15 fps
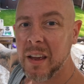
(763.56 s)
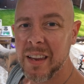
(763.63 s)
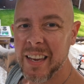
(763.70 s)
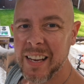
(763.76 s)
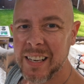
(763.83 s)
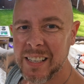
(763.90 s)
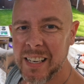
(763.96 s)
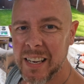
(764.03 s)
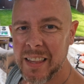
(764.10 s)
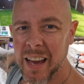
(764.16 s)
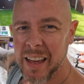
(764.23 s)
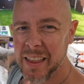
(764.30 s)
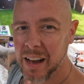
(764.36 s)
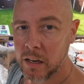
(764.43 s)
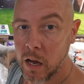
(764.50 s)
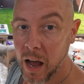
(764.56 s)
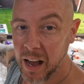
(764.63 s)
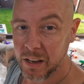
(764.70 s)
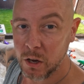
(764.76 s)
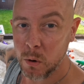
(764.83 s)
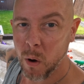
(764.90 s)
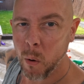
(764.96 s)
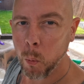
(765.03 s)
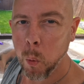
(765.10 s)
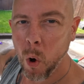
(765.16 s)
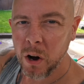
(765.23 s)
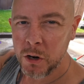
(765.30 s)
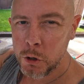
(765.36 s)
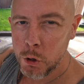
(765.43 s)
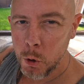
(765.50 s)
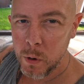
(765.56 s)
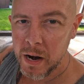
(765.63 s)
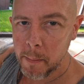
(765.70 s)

You can see there, that kaku. I want to do an